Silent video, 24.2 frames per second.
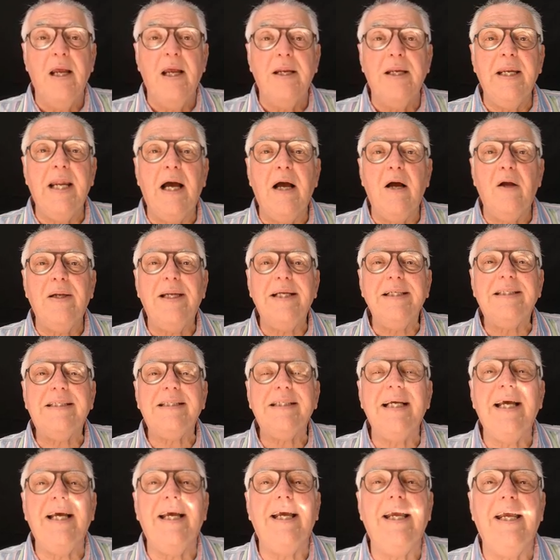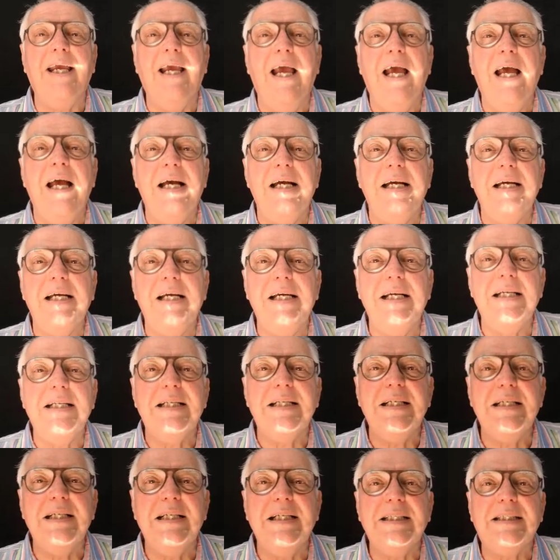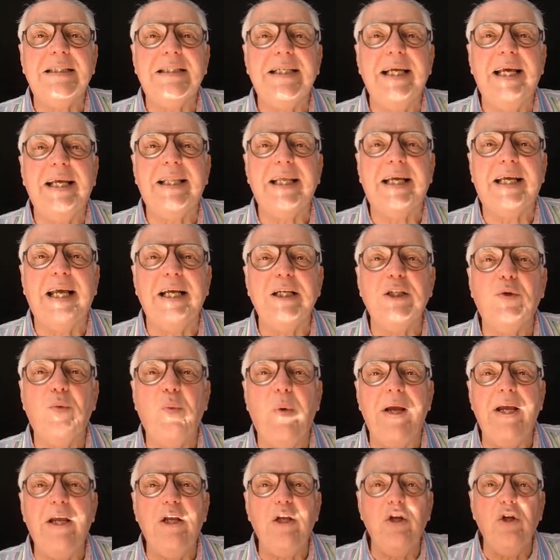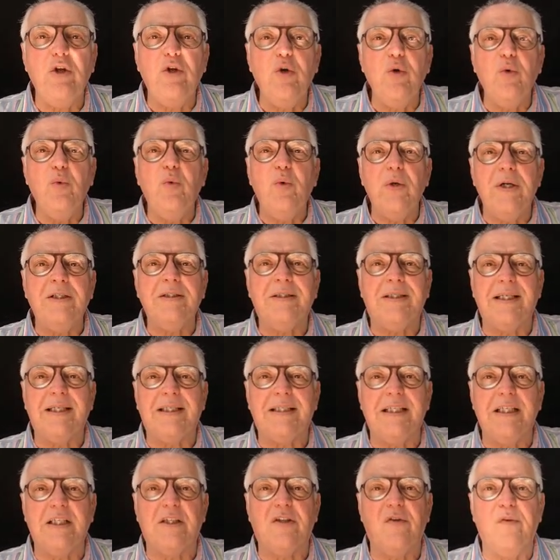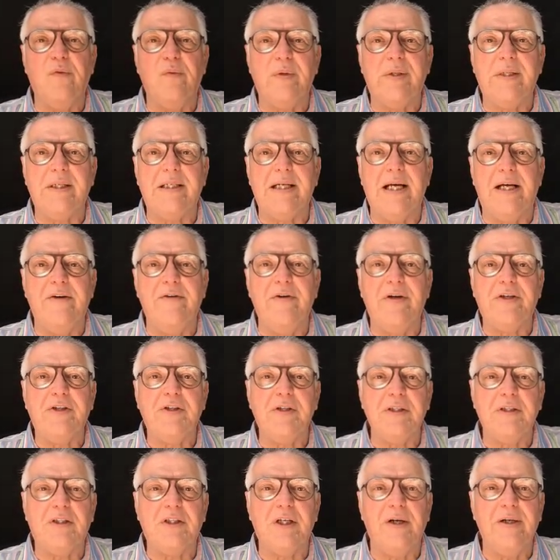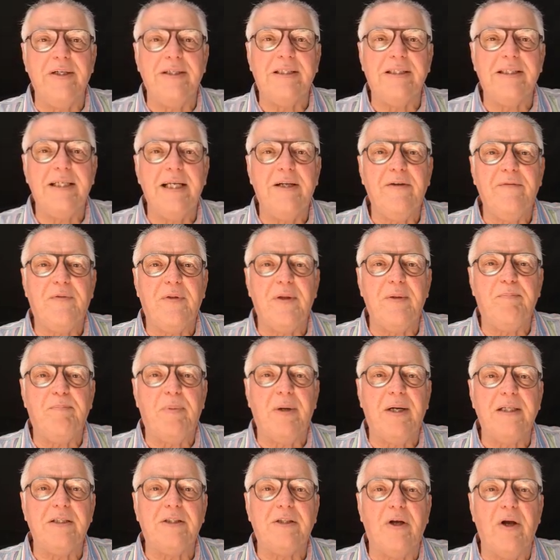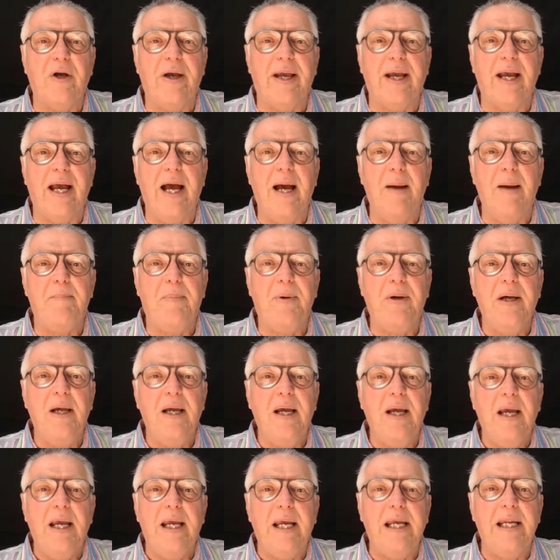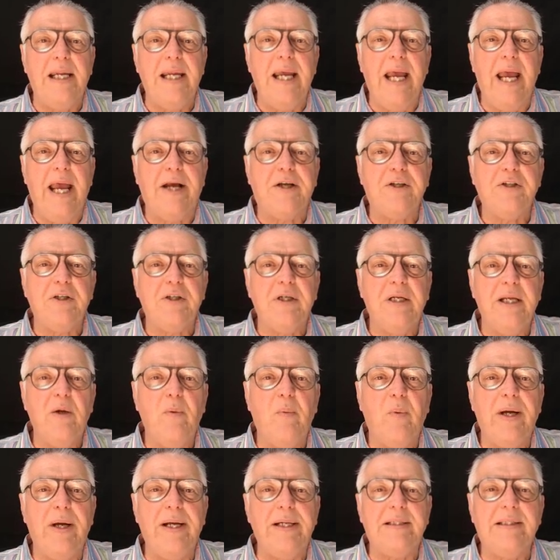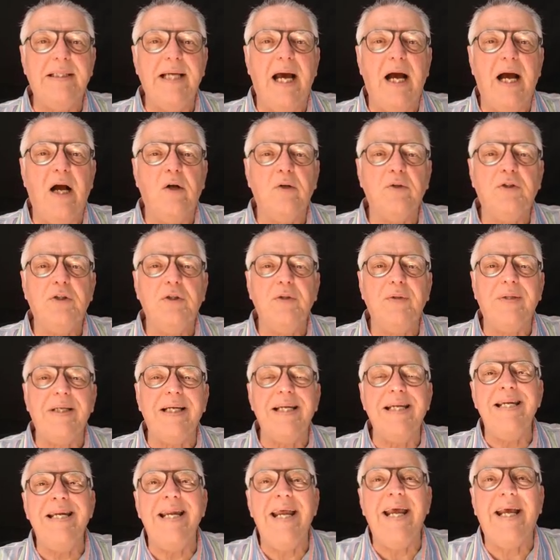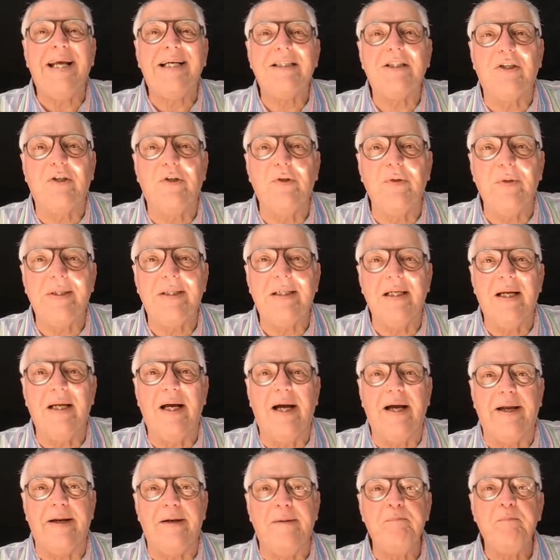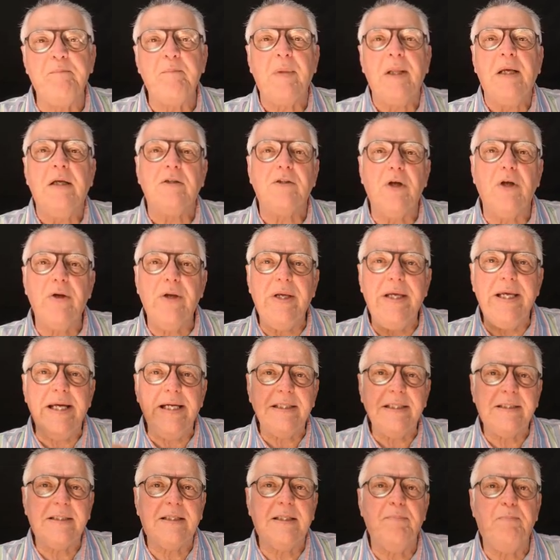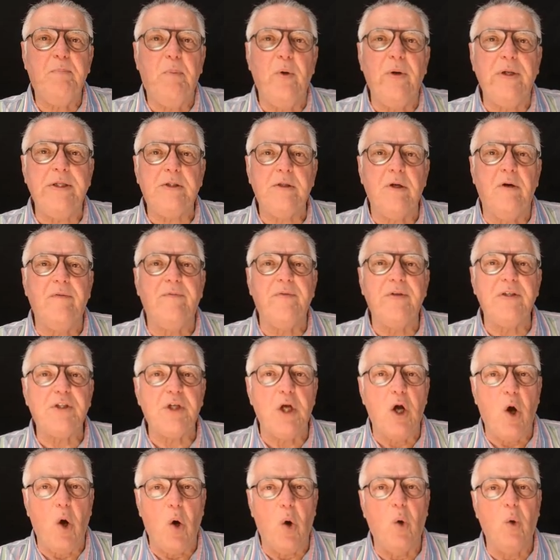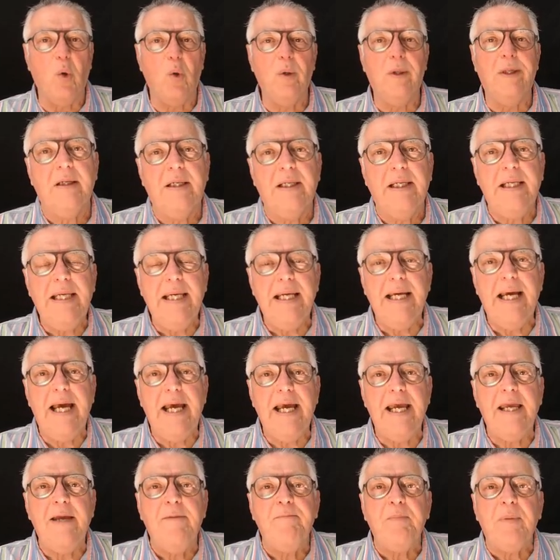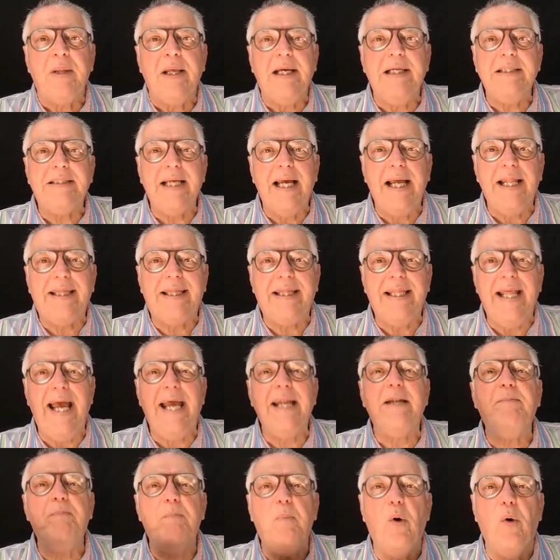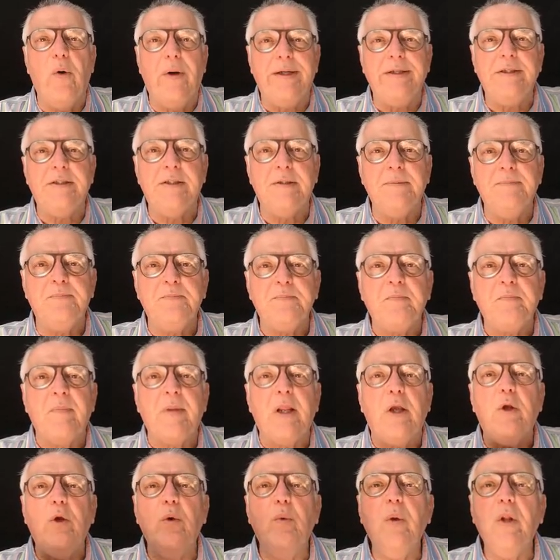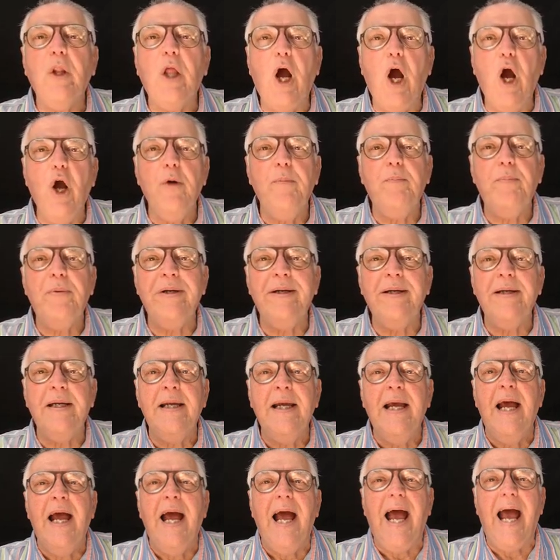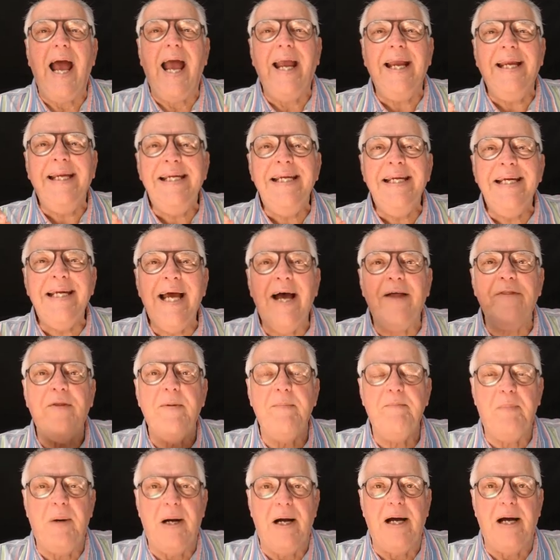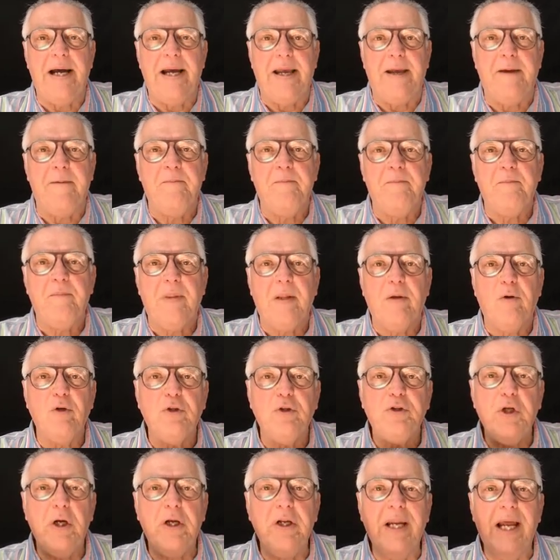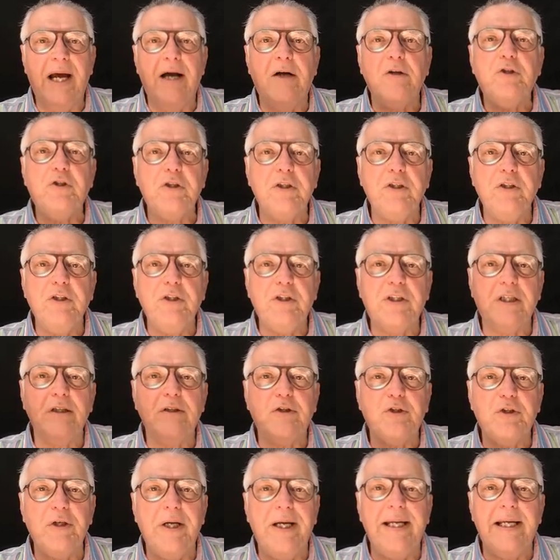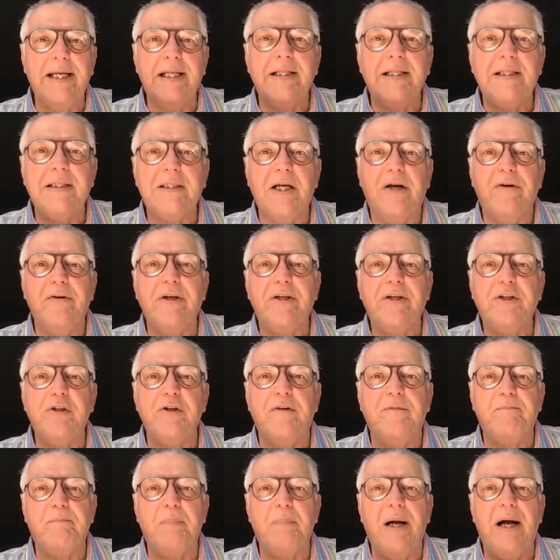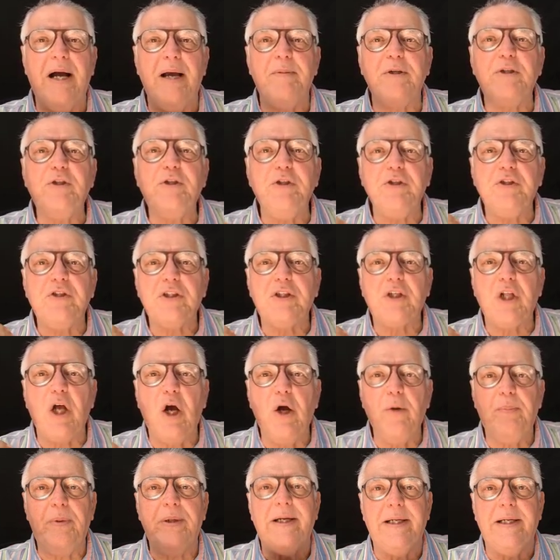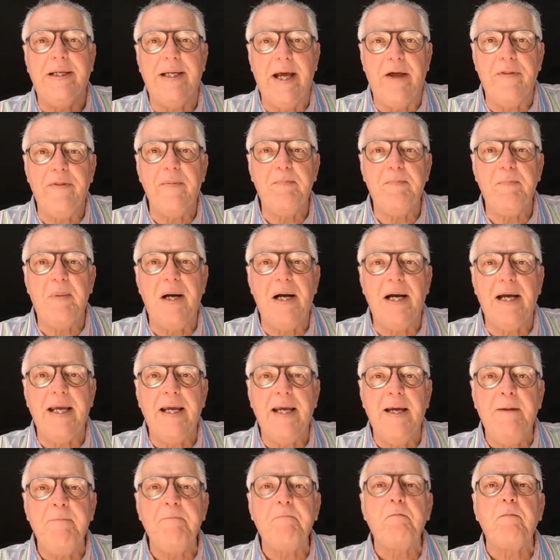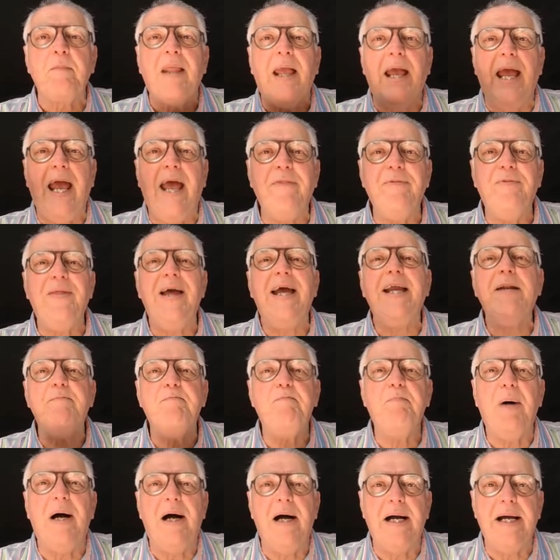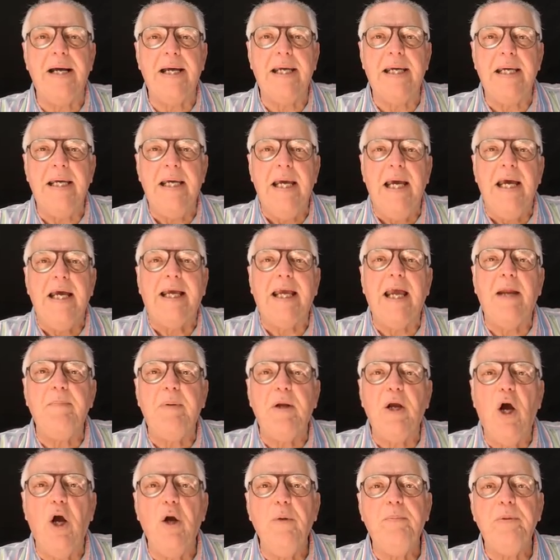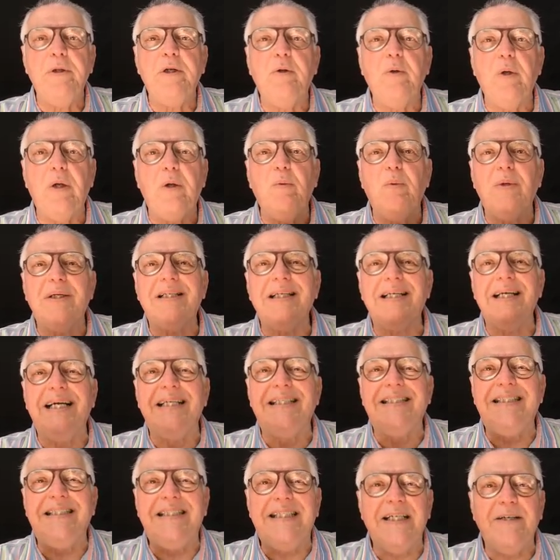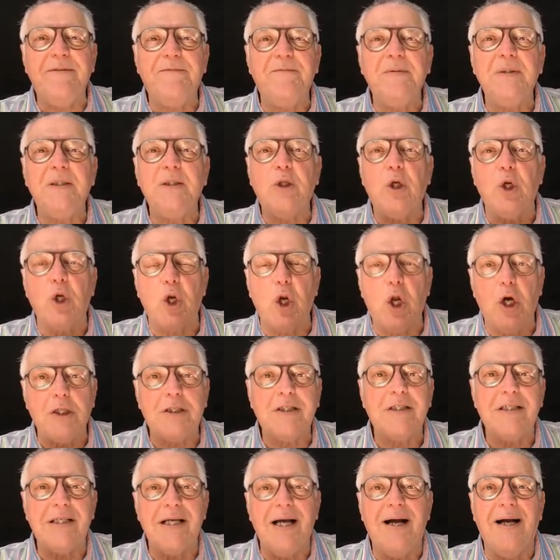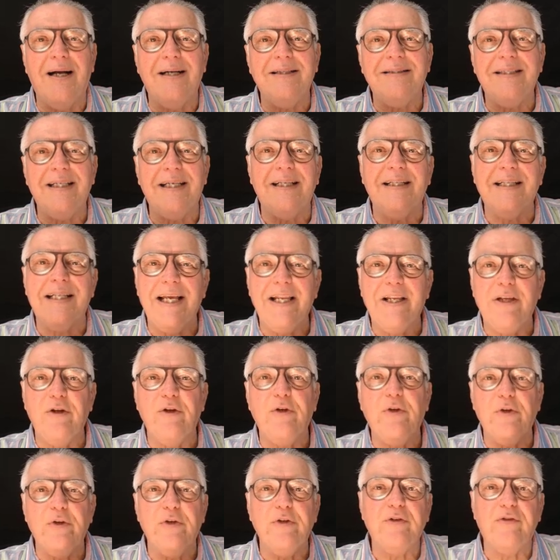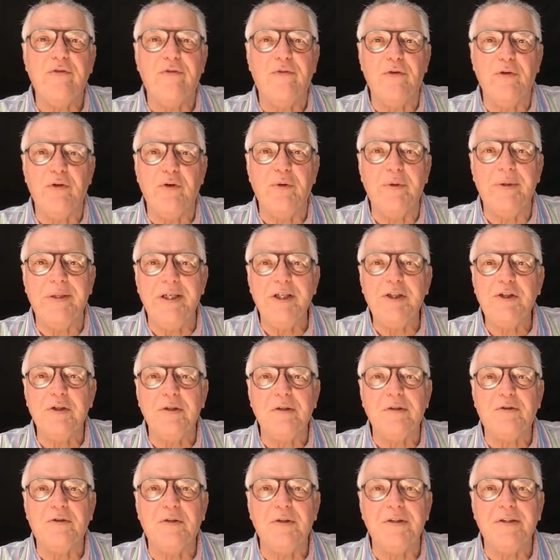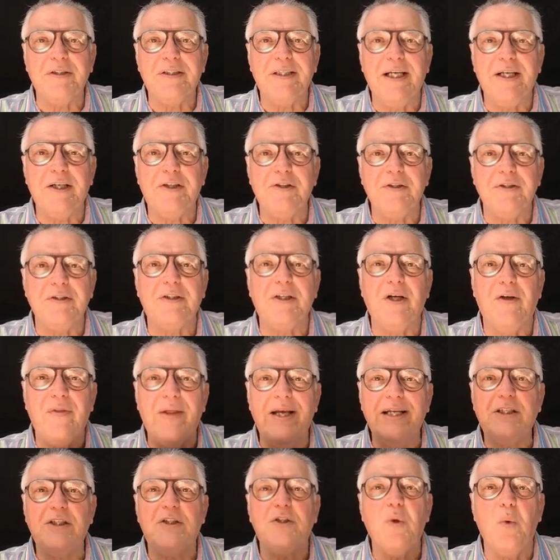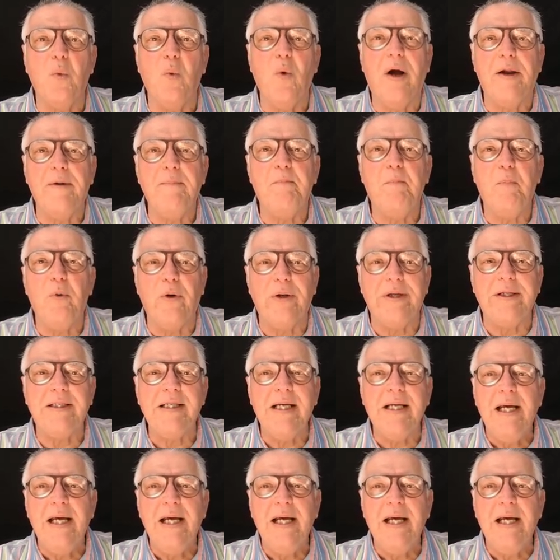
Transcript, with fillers: Now let's say, let's take the case where you weren't successful with the direction. So instead of the price going up, it actually went down to the next grid line. So here's the point of this whole E A, is at that point you will open another buy, because you're now you're still trading in the direction of buy, but you just open another buy. And that buy can be opened with a different lot sizing than you used for your initial transaction. So that's the one point